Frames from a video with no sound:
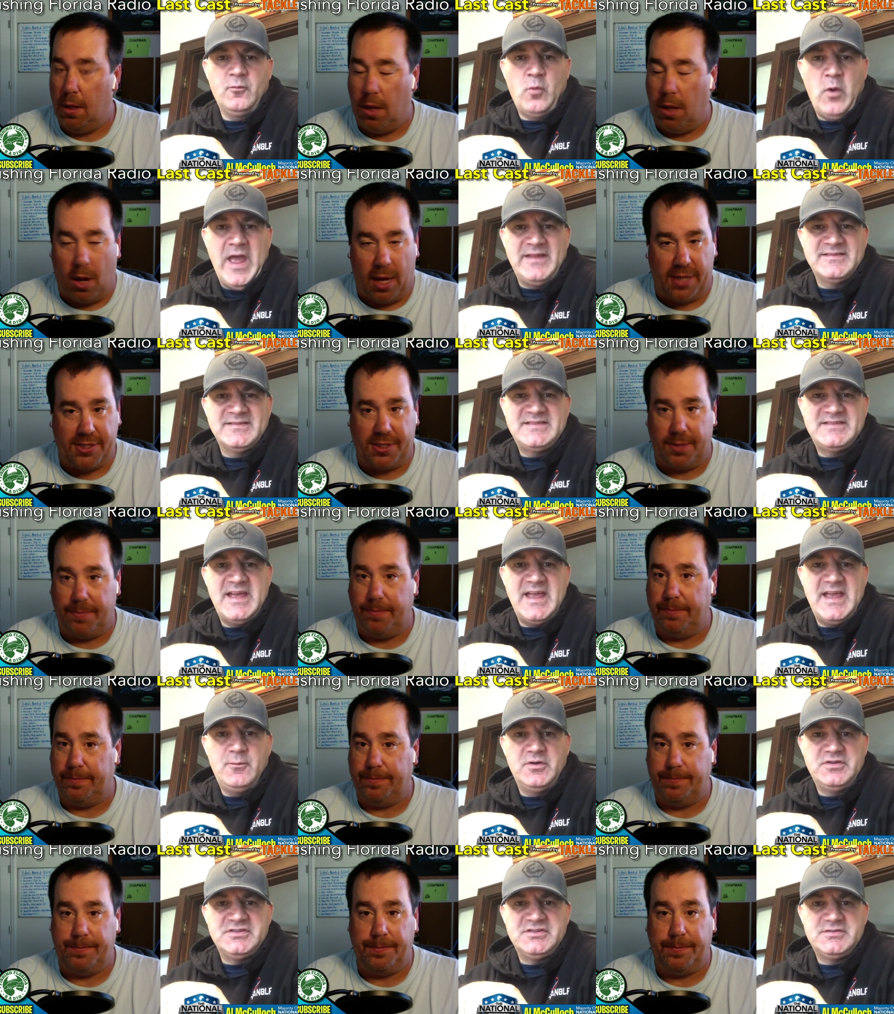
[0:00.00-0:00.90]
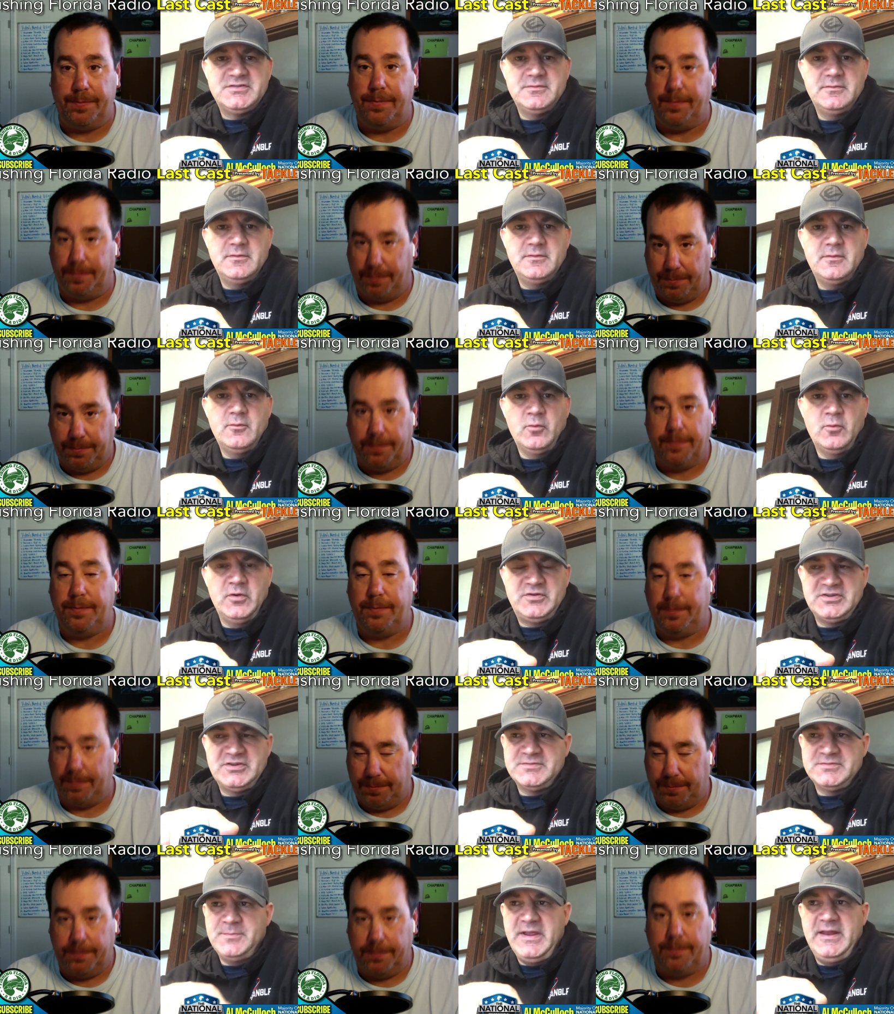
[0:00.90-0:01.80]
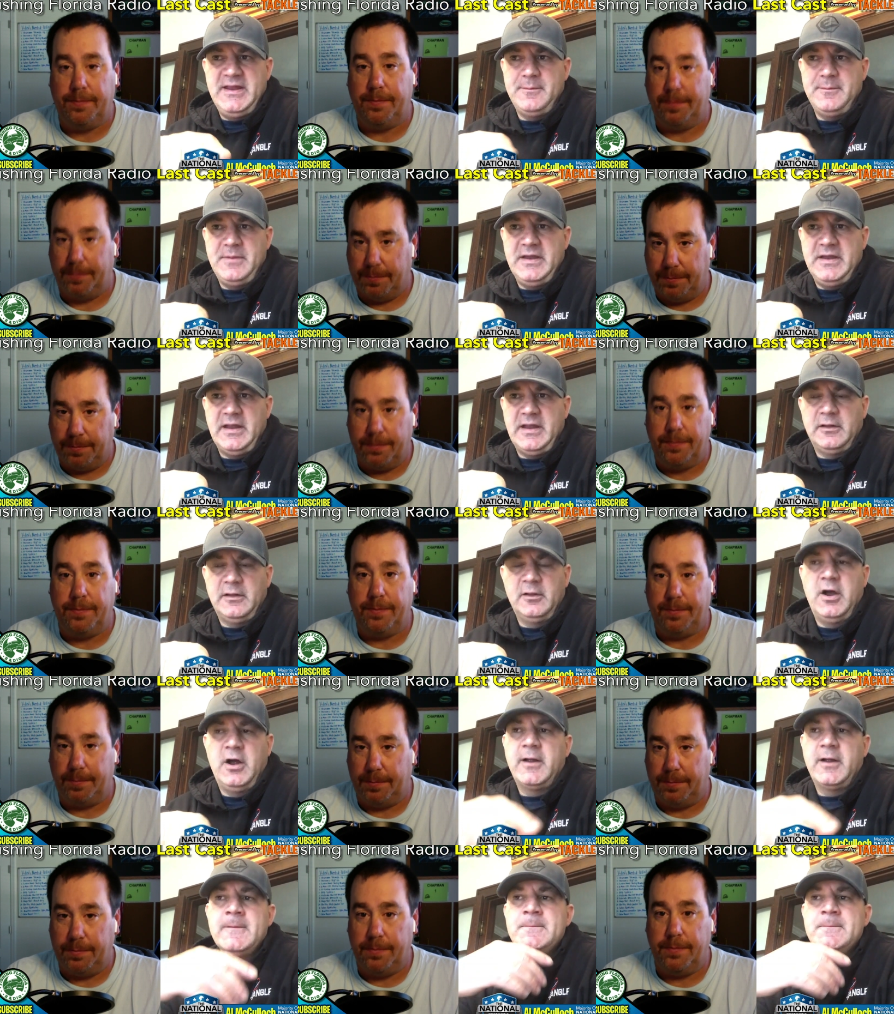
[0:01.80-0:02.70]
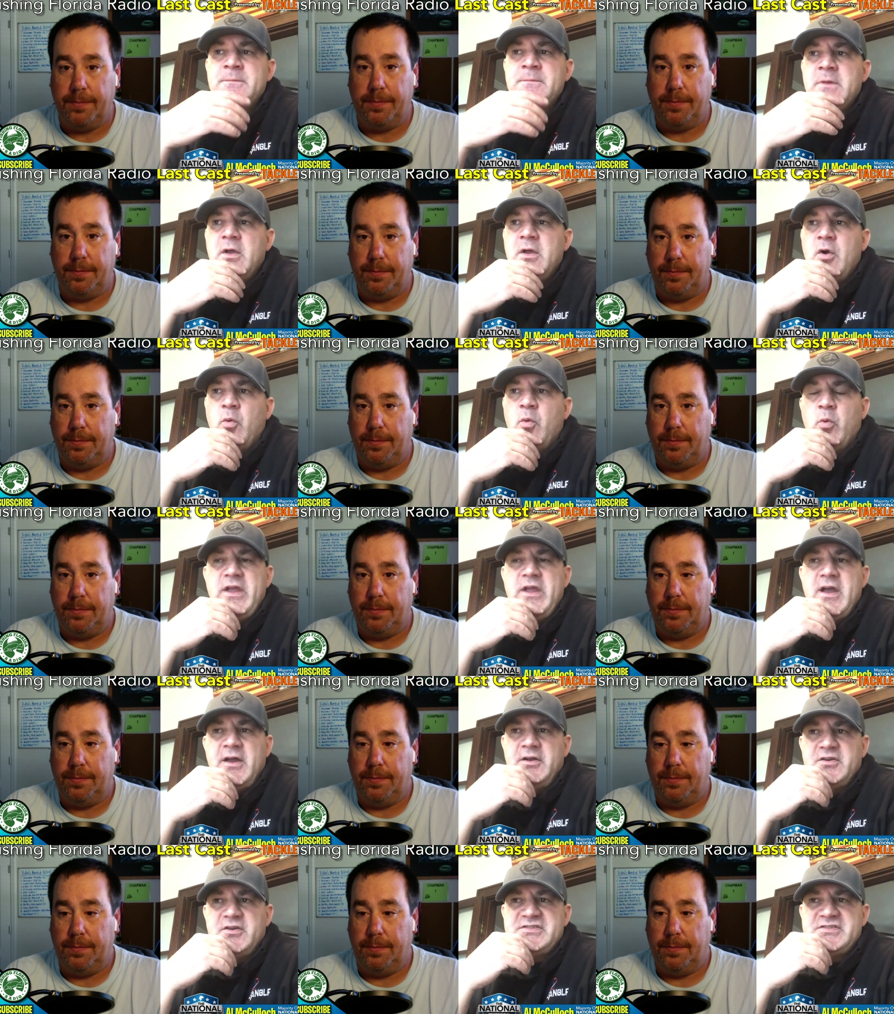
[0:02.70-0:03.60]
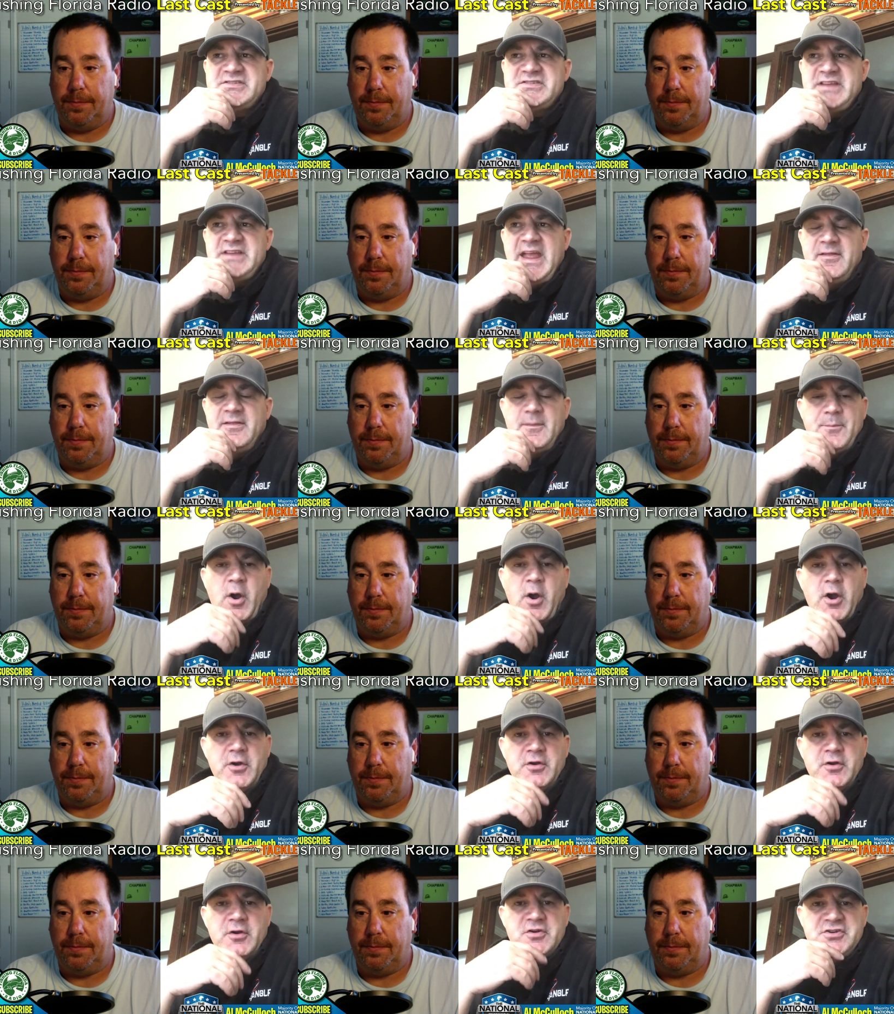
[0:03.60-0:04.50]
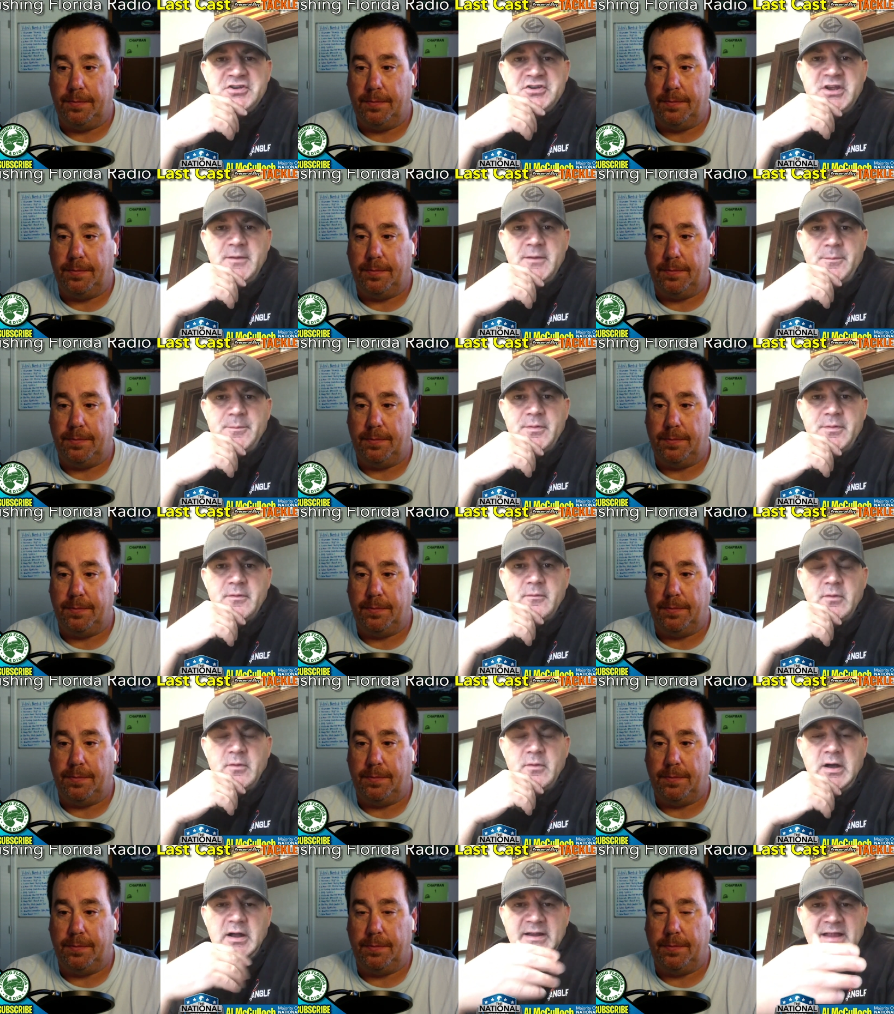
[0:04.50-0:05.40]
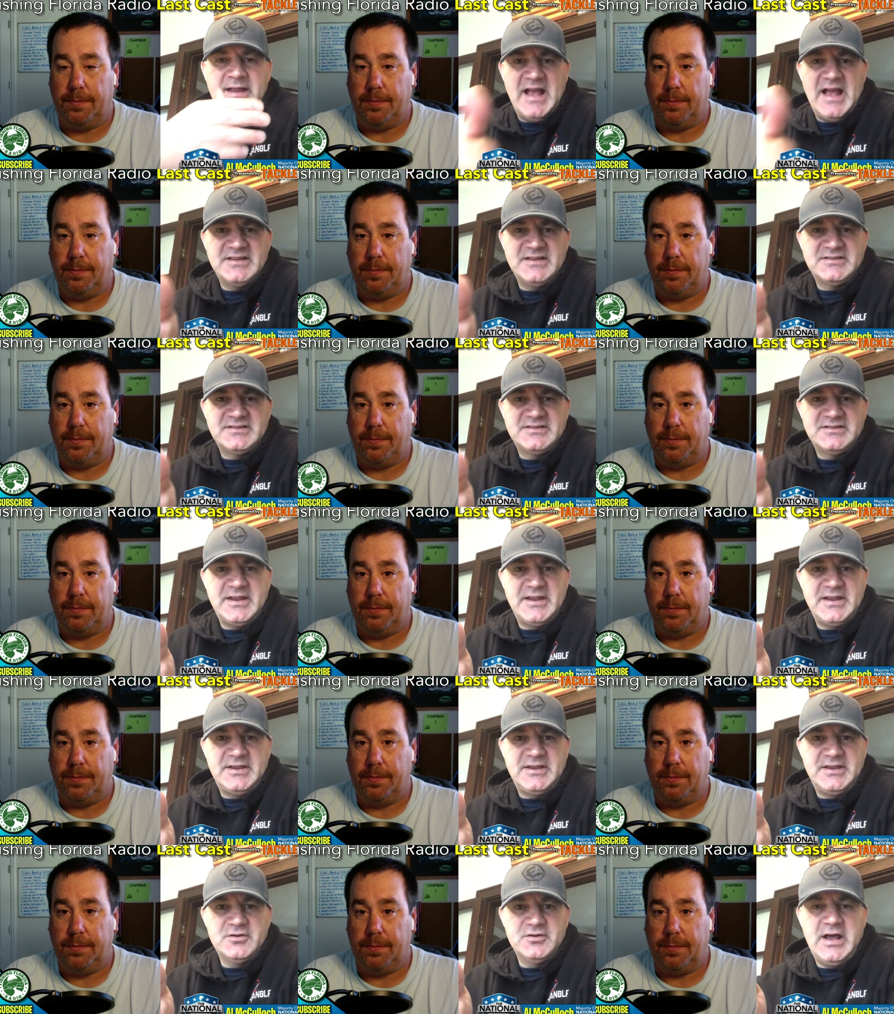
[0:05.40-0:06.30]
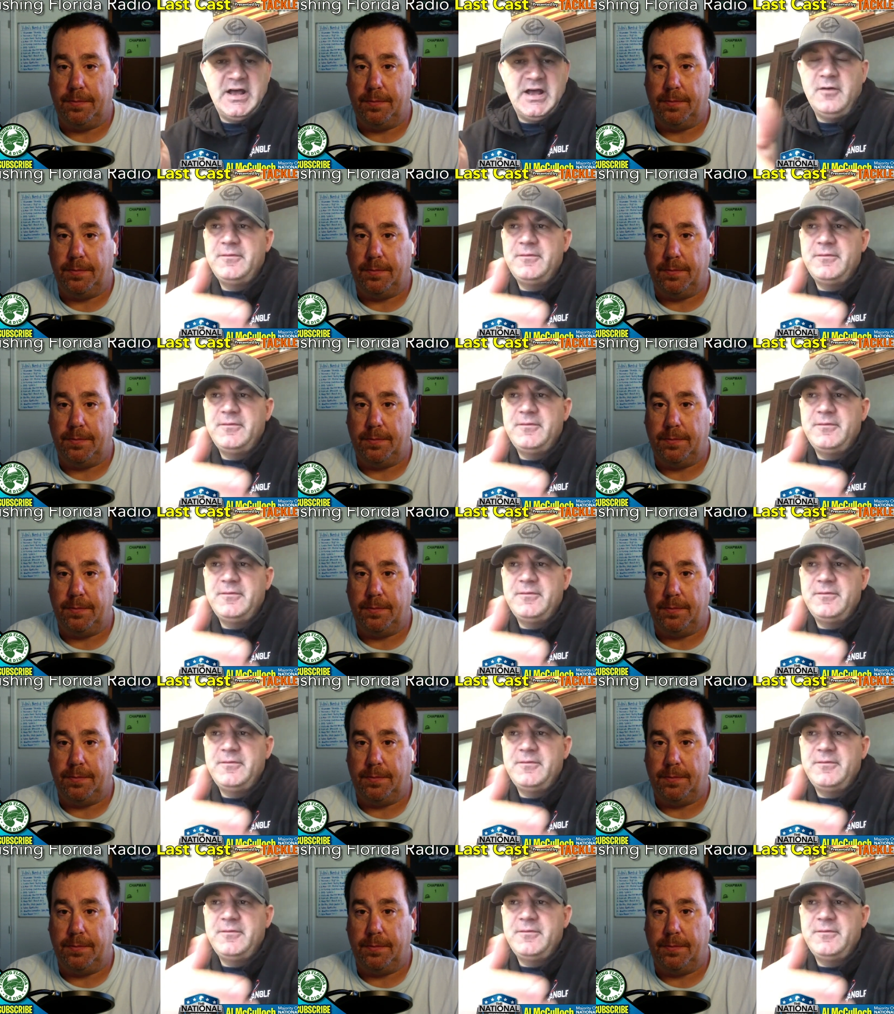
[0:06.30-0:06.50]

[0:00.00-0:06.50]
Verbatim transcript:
Speaker 1: Wednesday, awesome. which is media and media. Look, we understand the partnership, uh, guys like yourself.